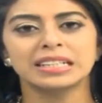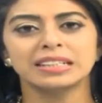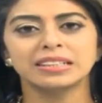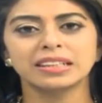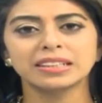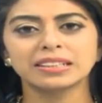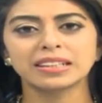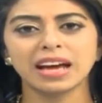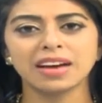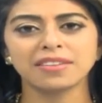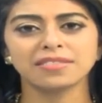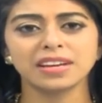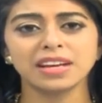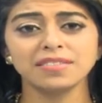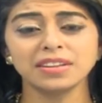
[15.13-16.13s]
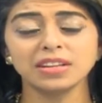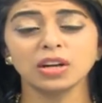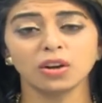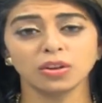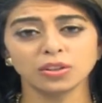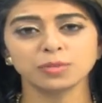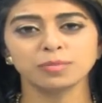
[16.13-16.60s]
seeks to have even
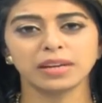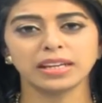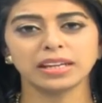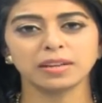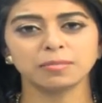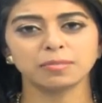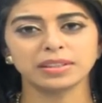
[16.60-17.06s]
loss-making